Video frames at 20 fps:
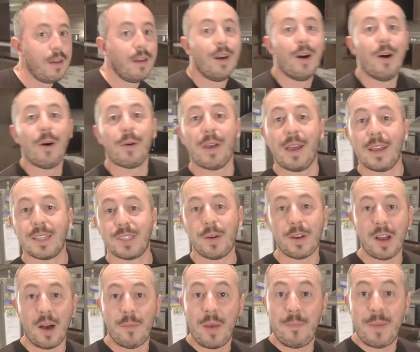Okay, so I
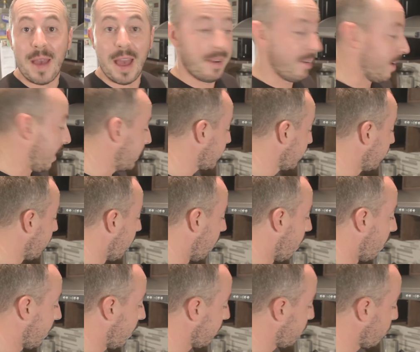got my pan nice and
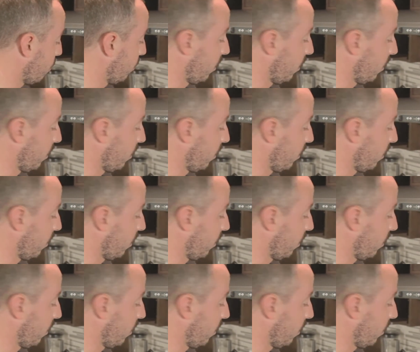hot. I threw a